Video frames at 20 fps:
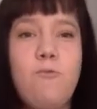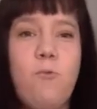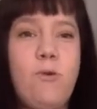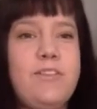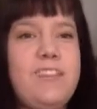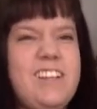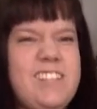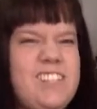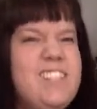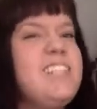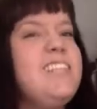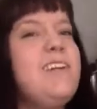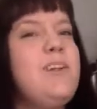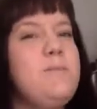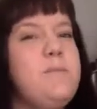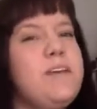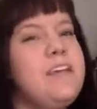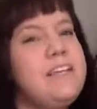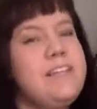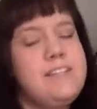one that's a little
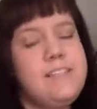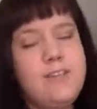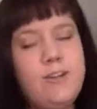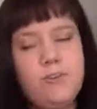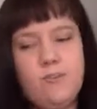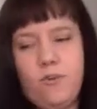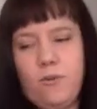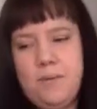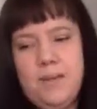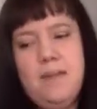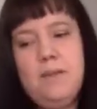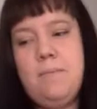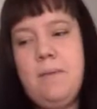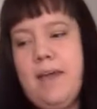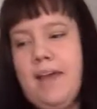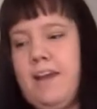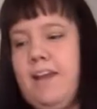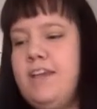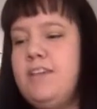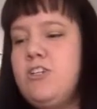bit easier for me to
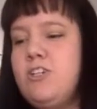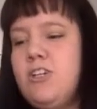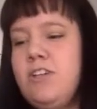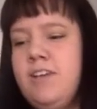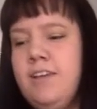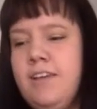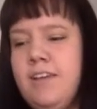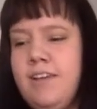manage.